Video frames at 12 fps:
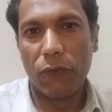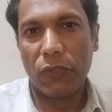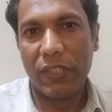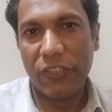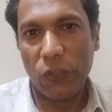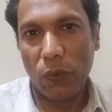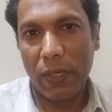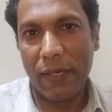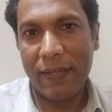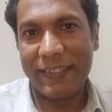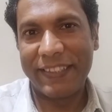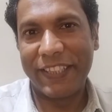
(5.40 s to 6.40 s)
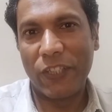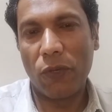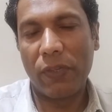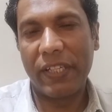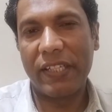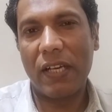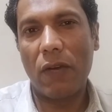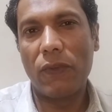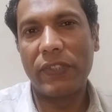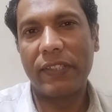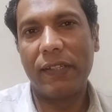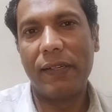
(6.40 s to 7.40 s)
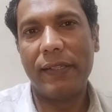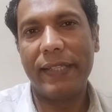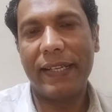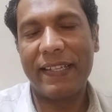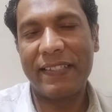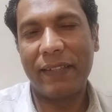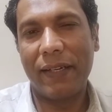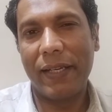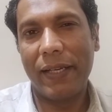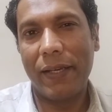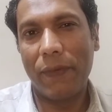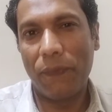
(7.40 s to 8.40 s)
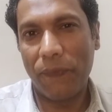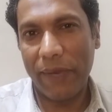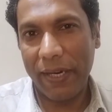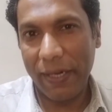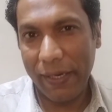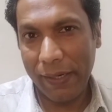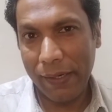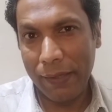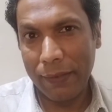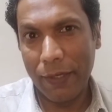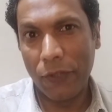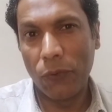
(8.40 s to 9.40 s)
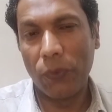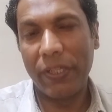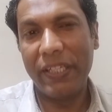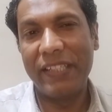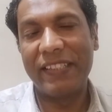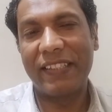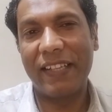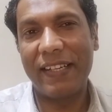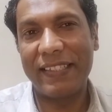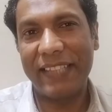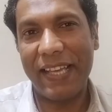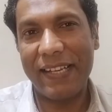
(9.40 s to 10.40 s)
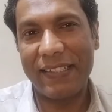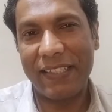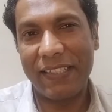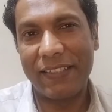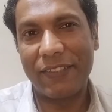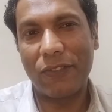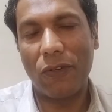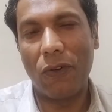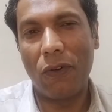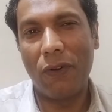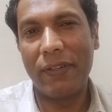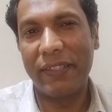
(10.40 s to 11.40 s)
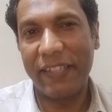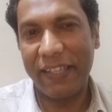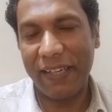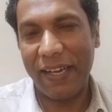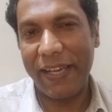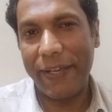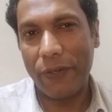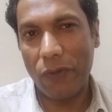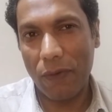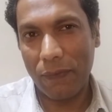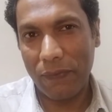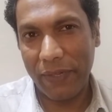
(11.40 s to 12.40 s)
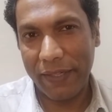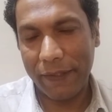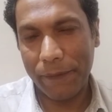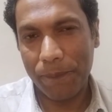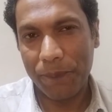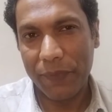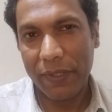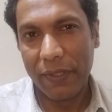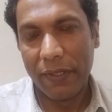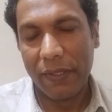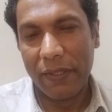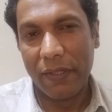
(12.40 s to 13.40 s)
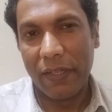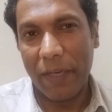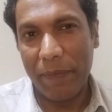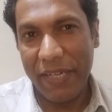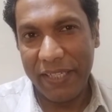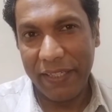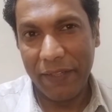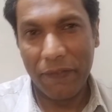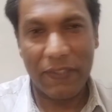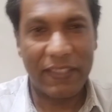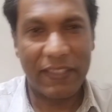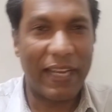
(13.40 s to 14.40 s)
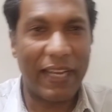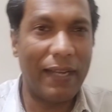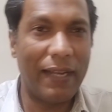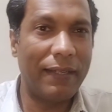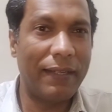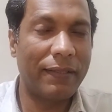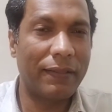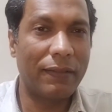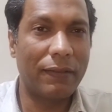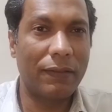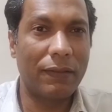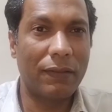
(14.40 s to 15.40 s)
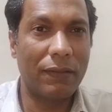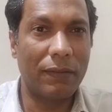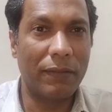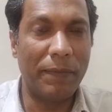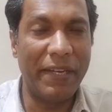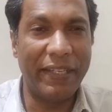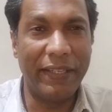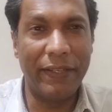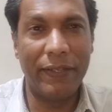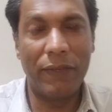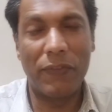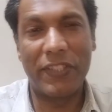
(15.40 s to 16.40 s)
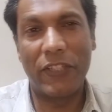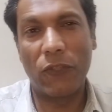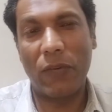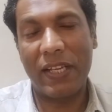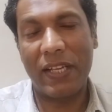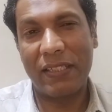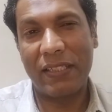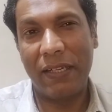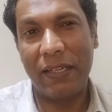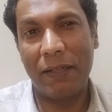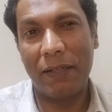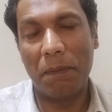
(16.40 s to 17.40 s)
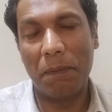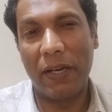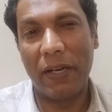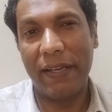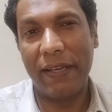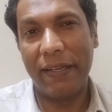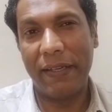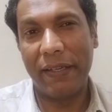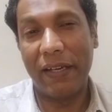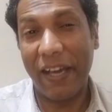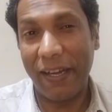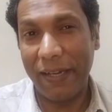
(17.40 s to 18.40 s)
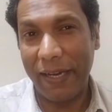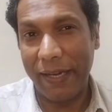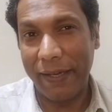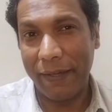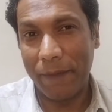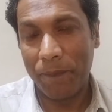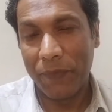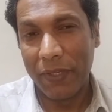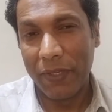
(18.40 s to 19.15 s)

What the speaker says: The UN Security Council yesterday failed to reach consensus on Tigray conflict. A meeting was held. The meeting was requested by Ireland,